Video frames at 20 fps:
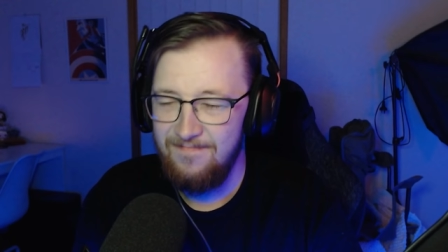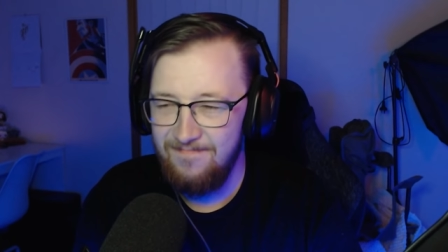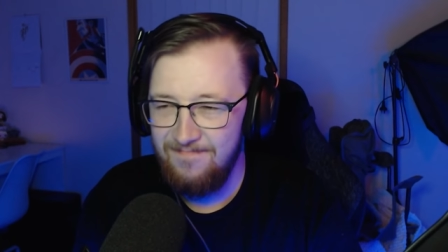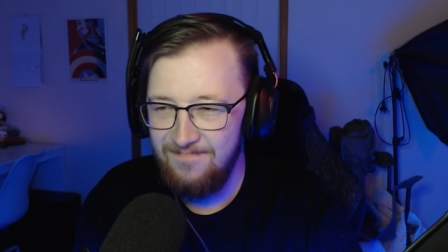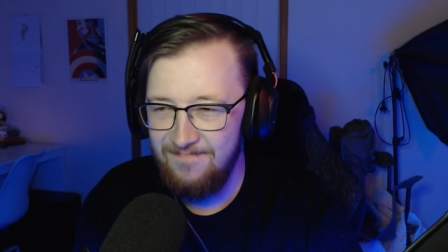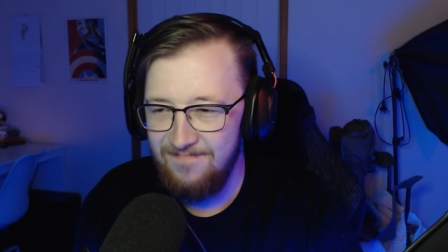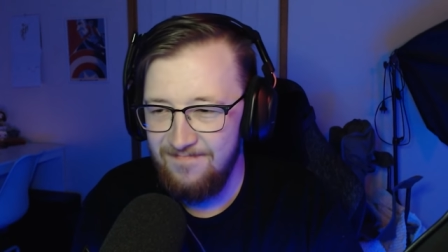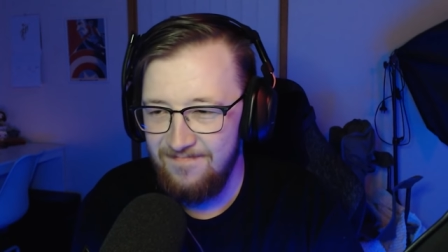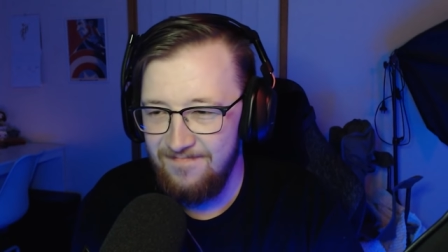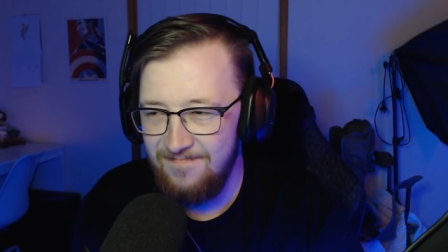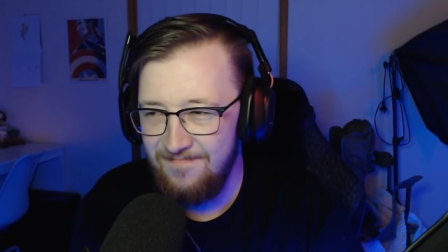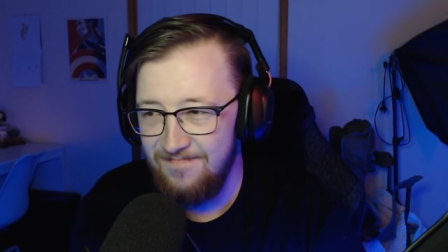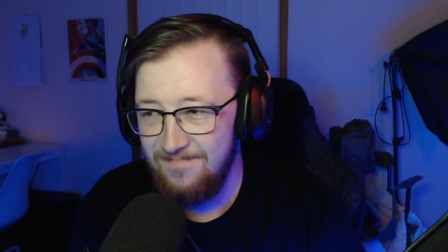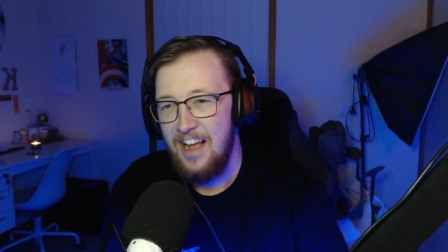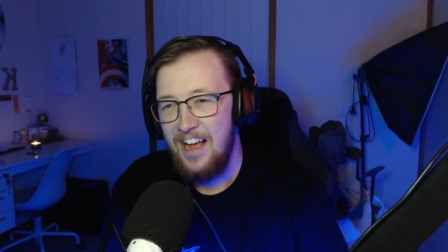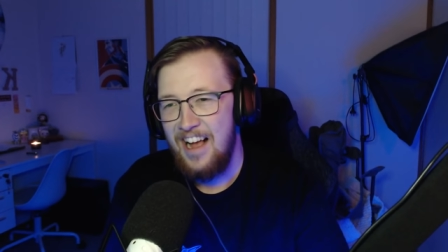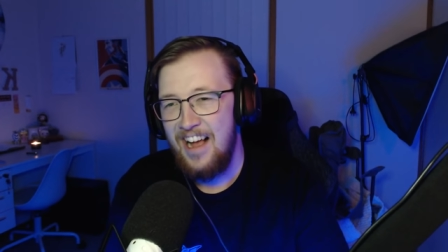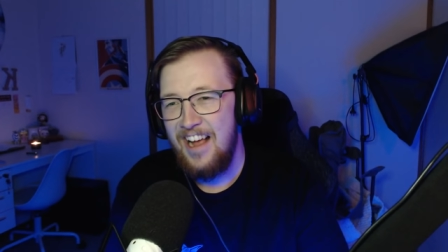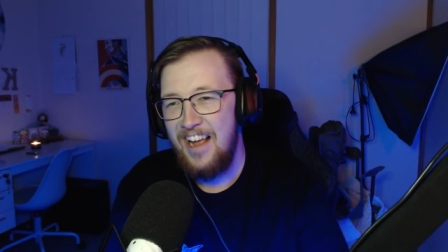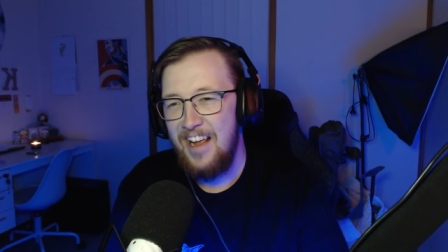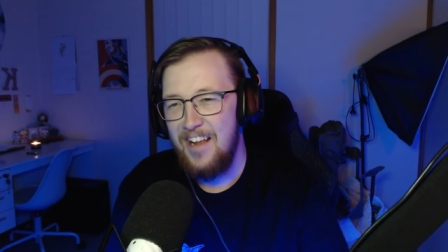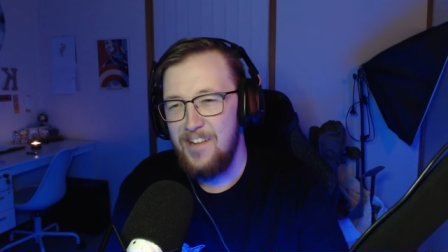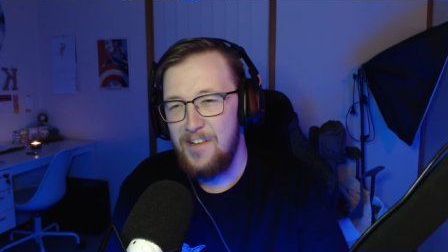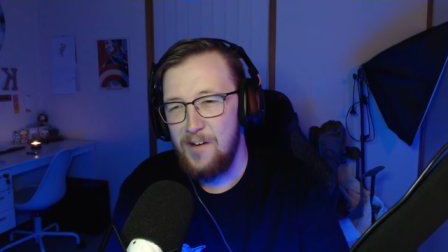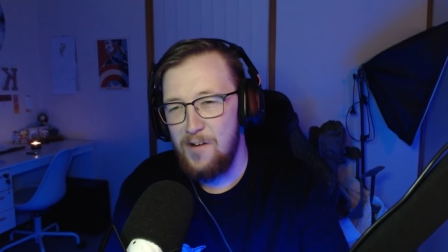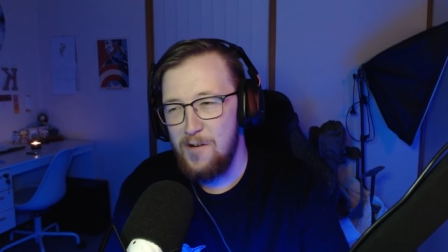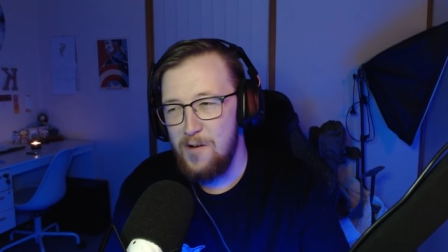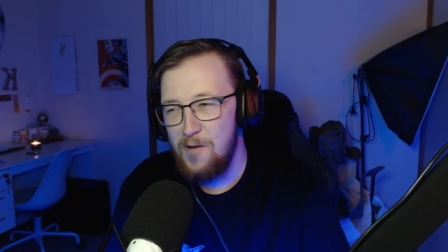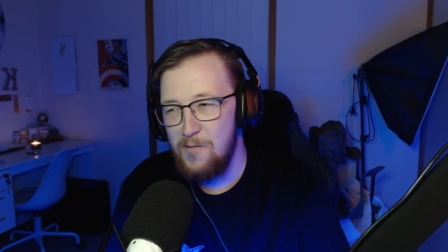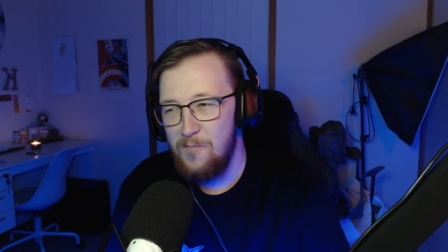Hmm. I
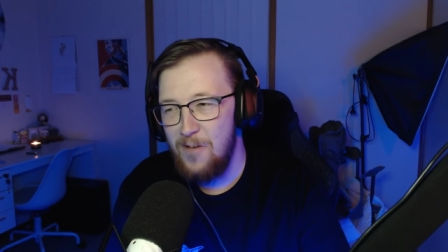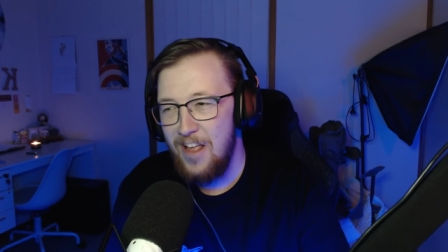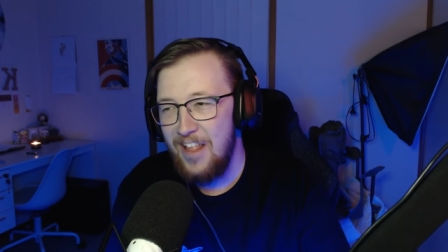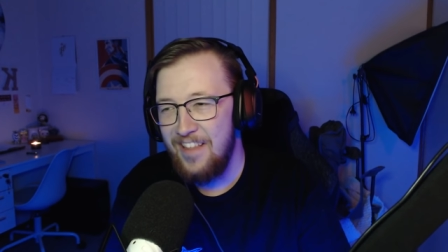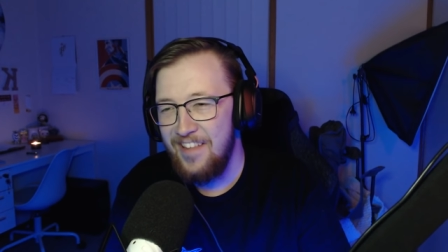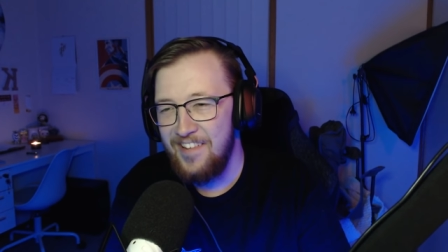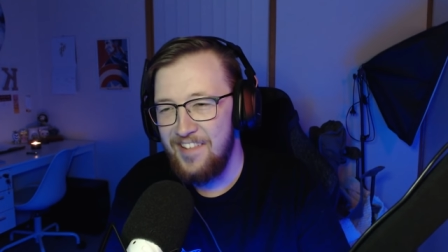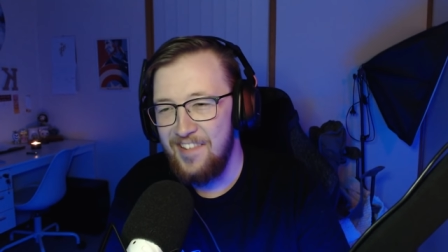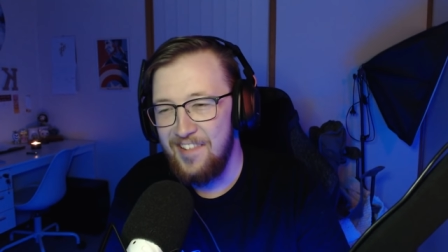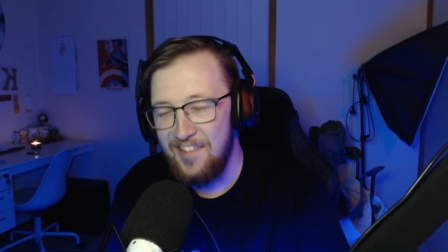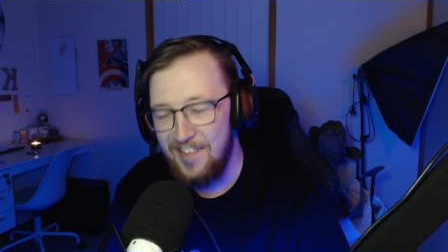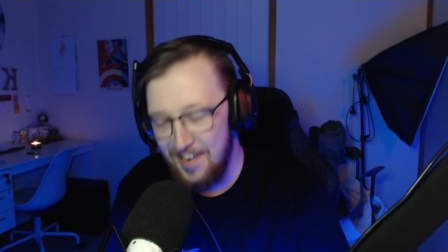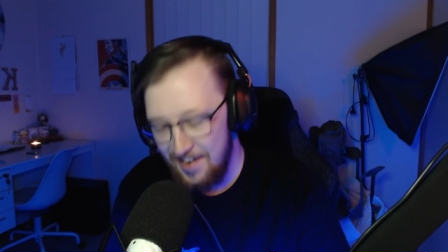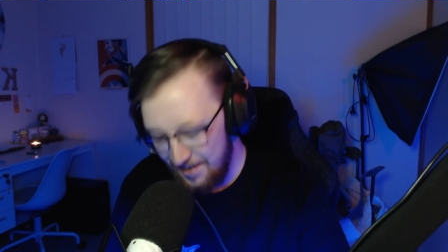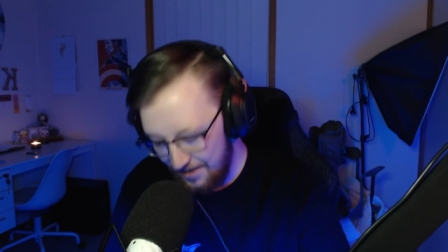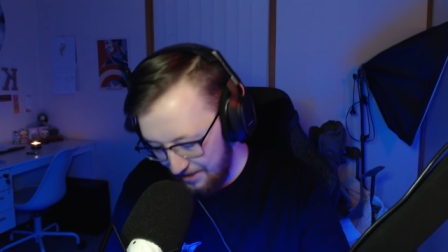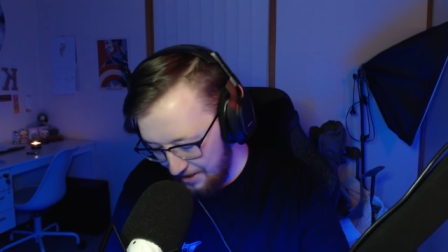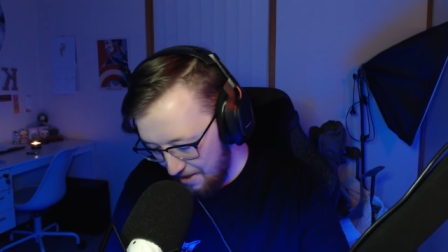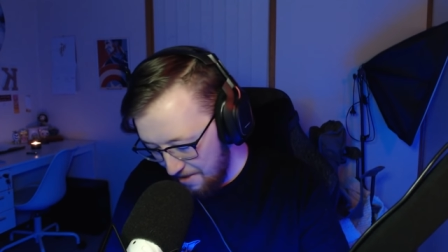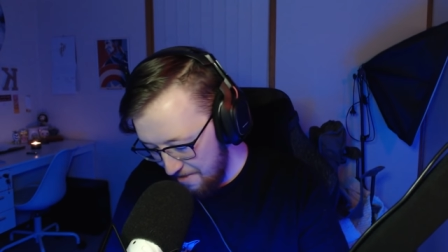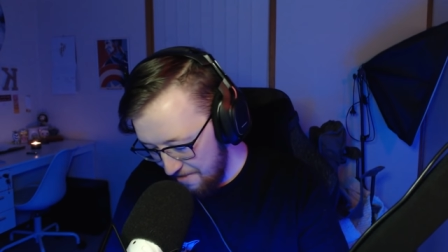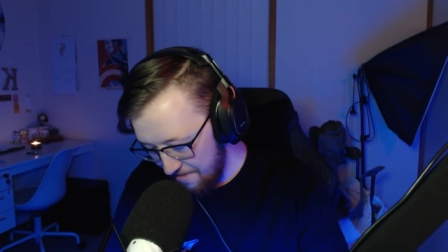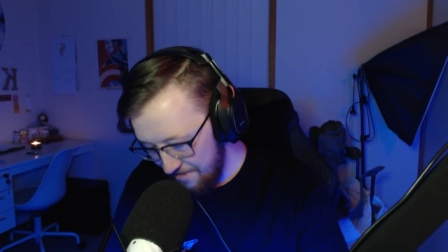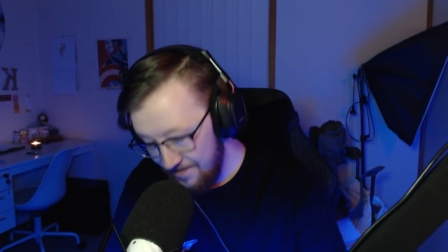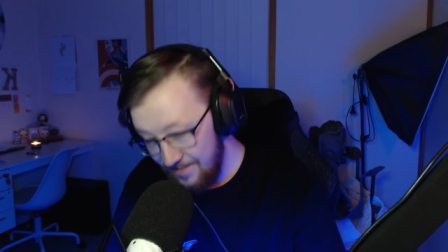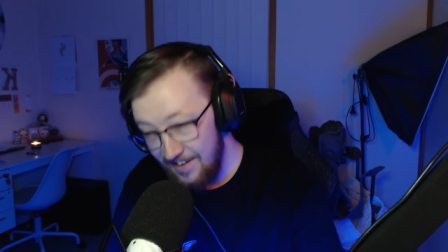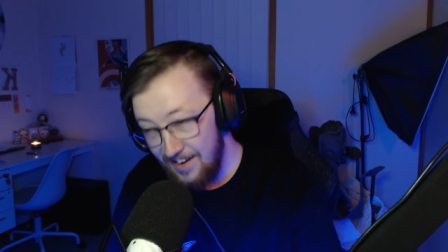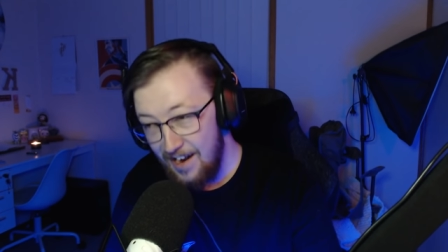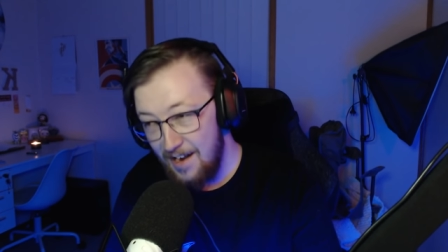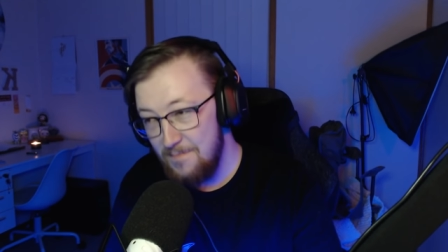don't know where this is going to go.
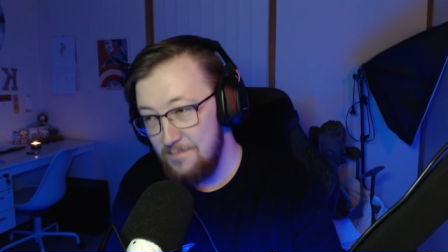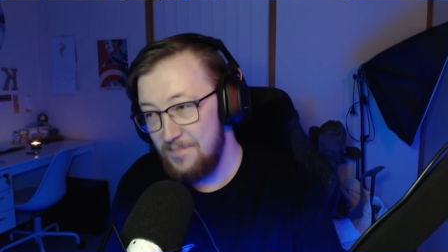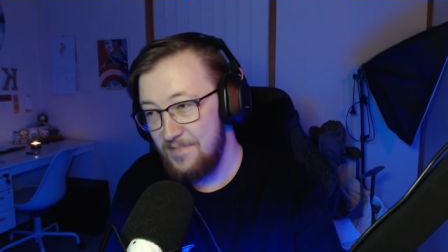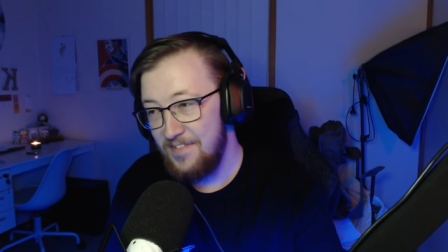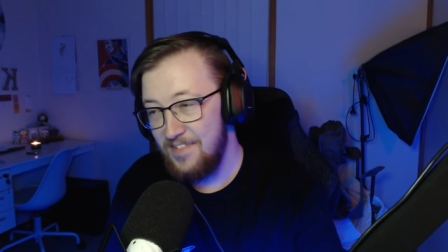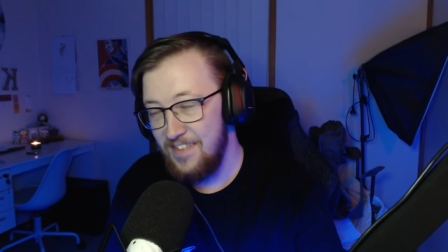I'm,